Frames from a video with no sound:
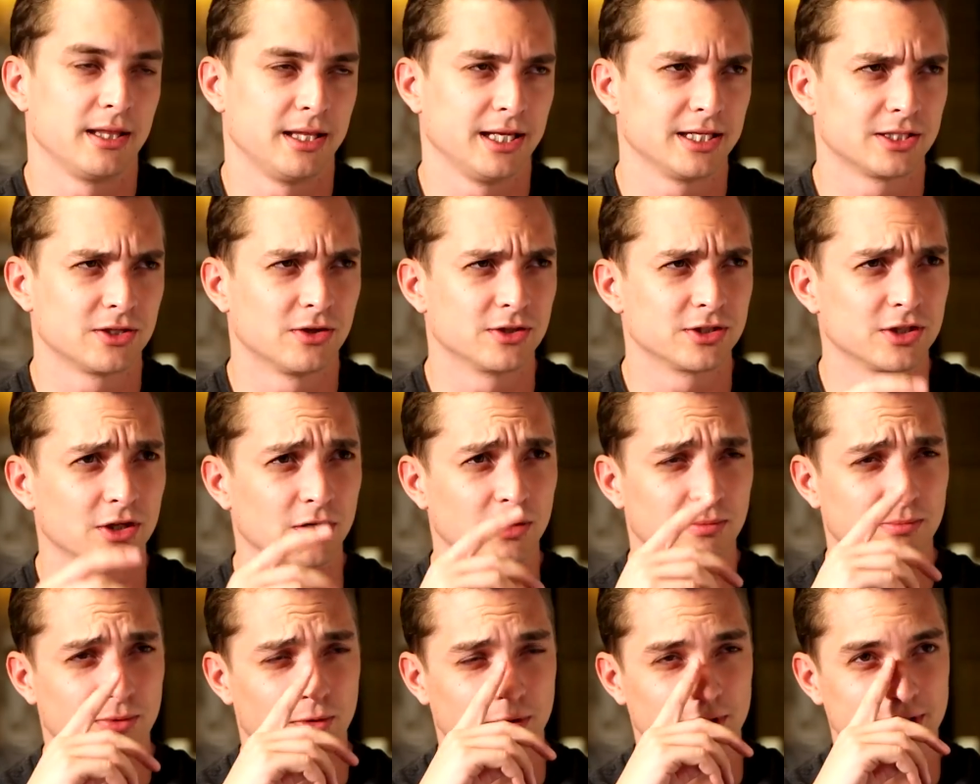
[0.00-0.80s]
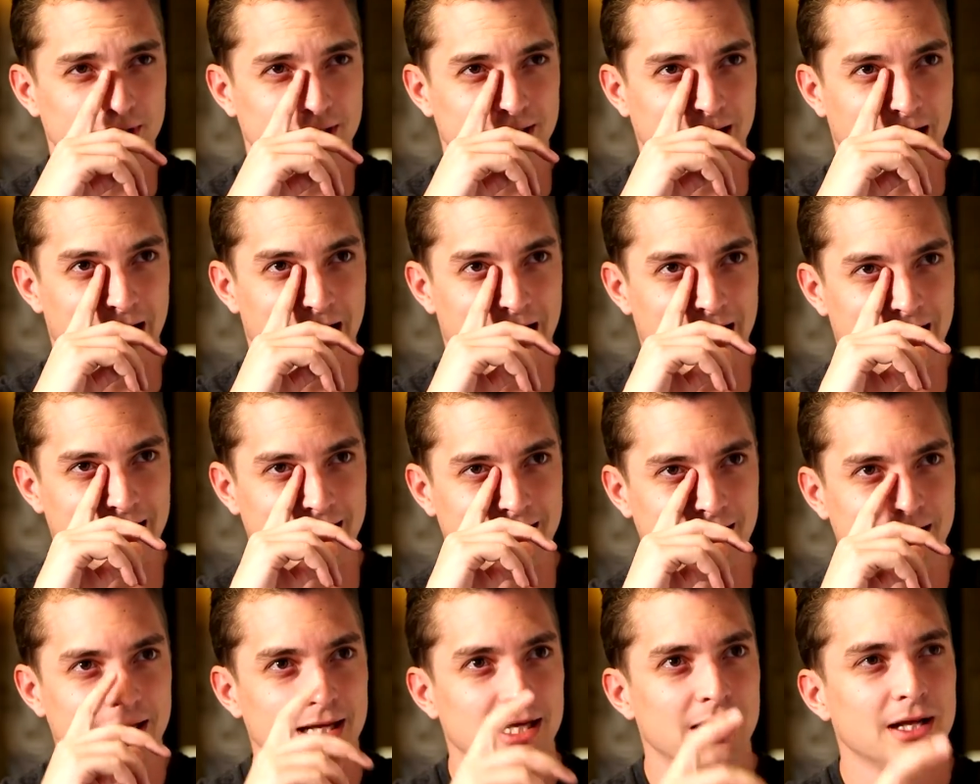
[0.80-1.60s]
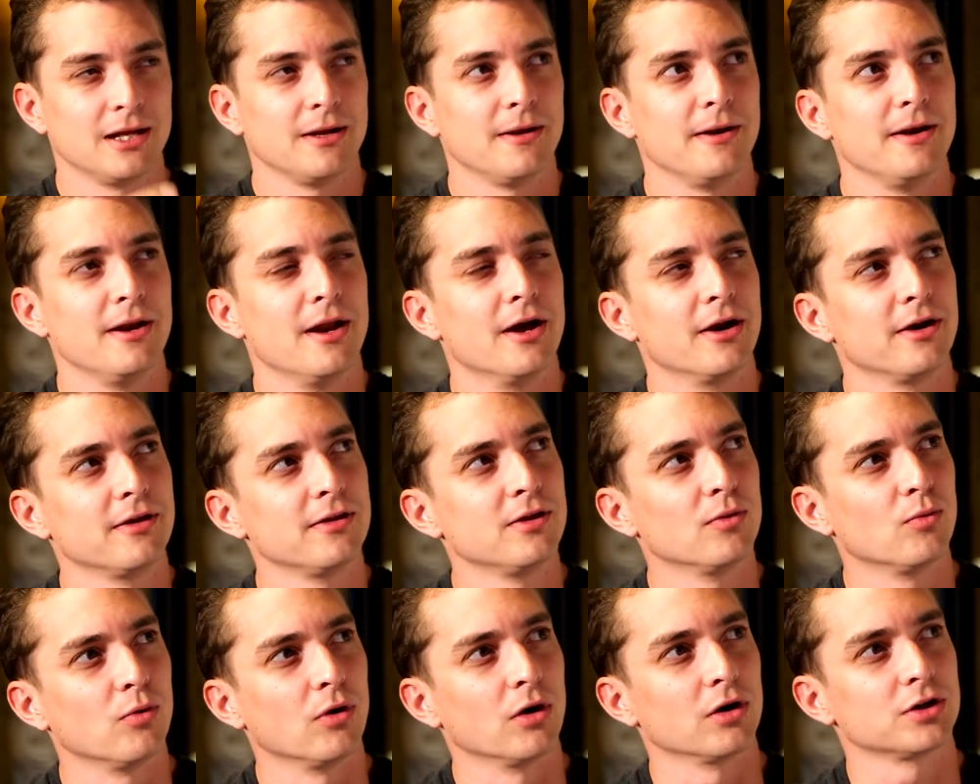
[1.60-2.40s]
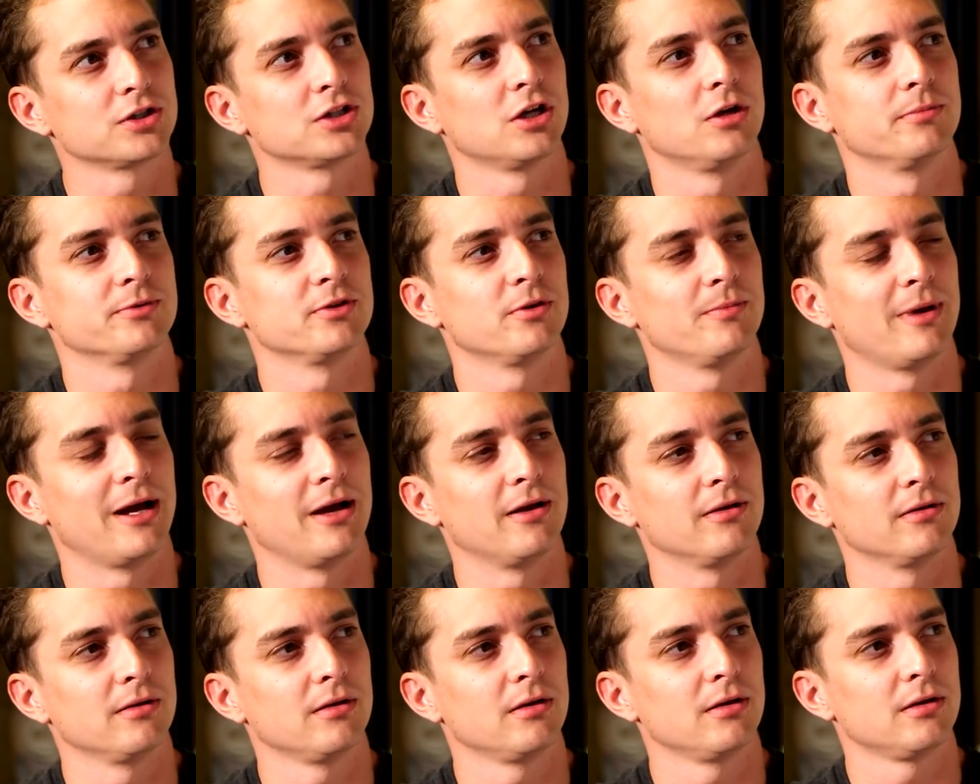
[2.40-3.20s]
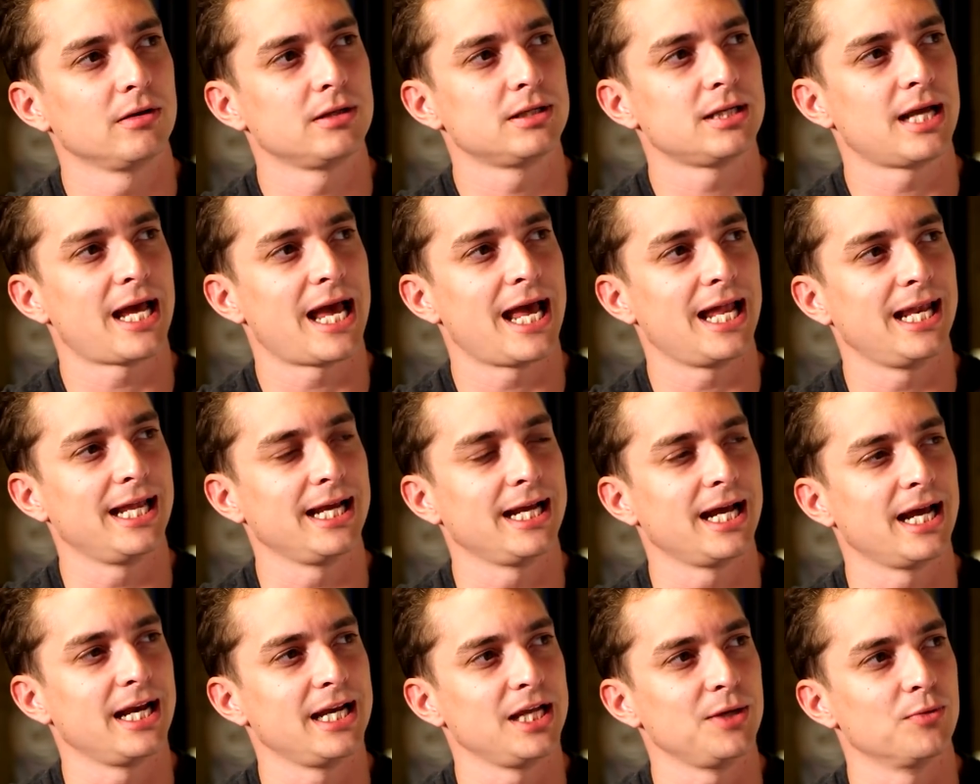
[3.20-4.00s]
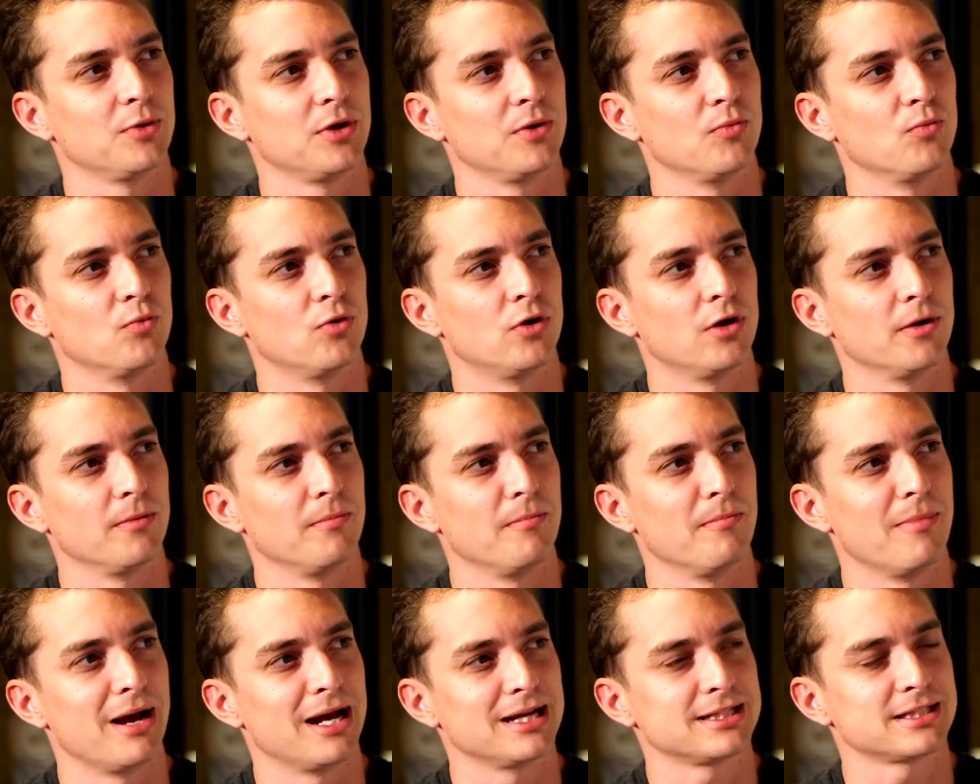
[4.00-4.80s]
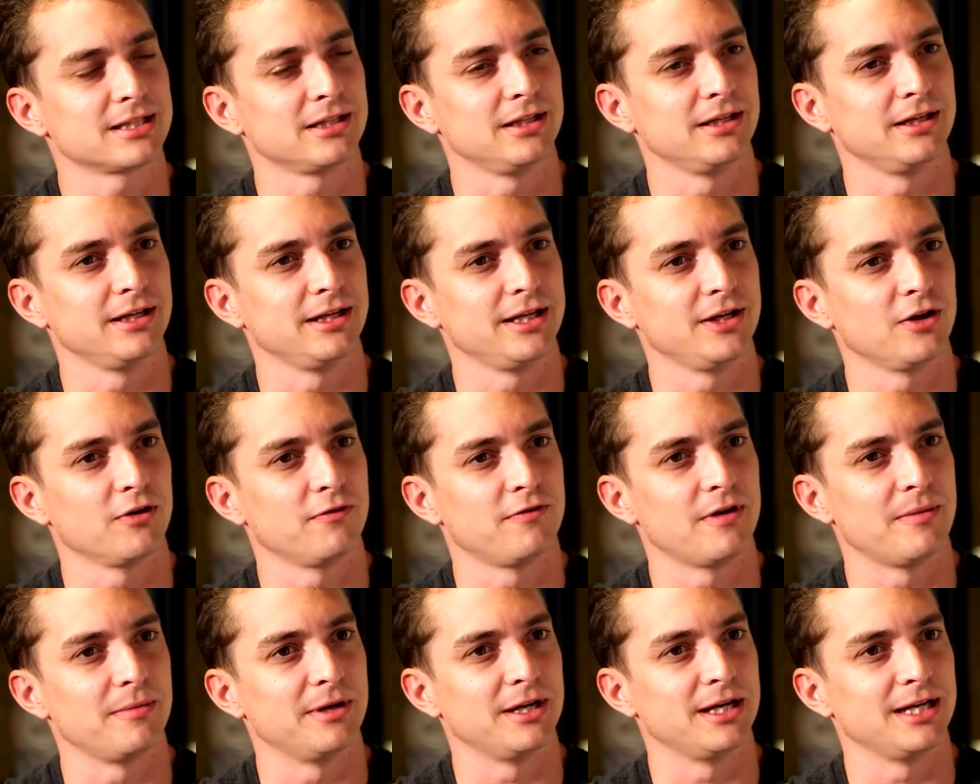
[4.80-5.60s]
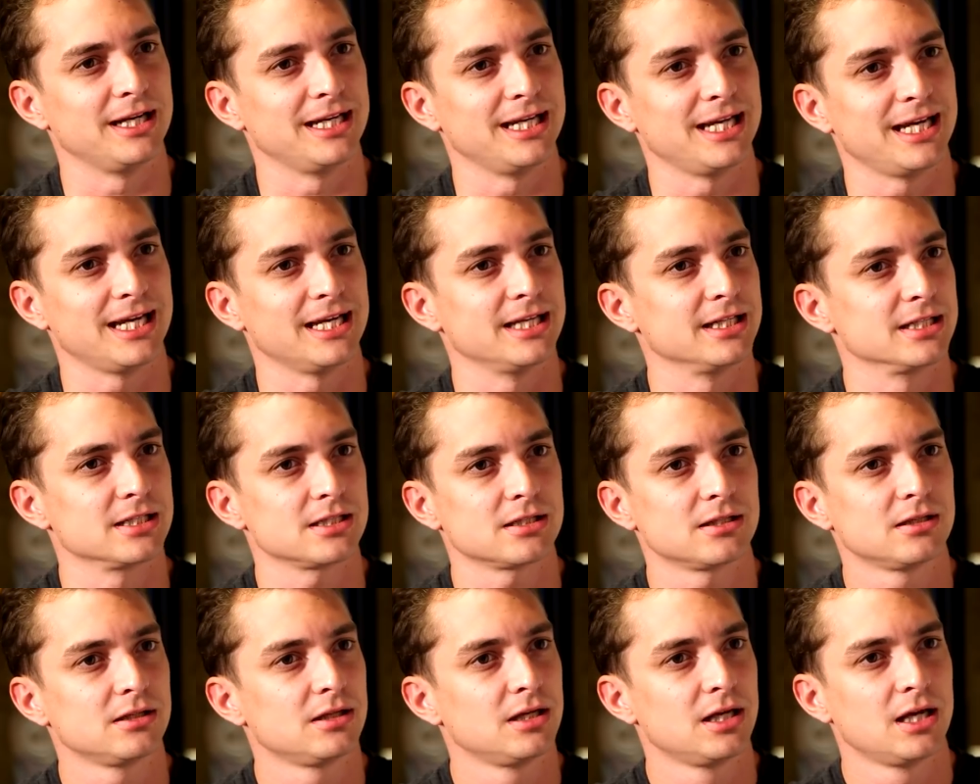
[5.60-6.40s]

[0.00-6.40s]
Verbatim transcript: think it's also important to add none of the workshops are about telling anyone what masculinity or femininity is.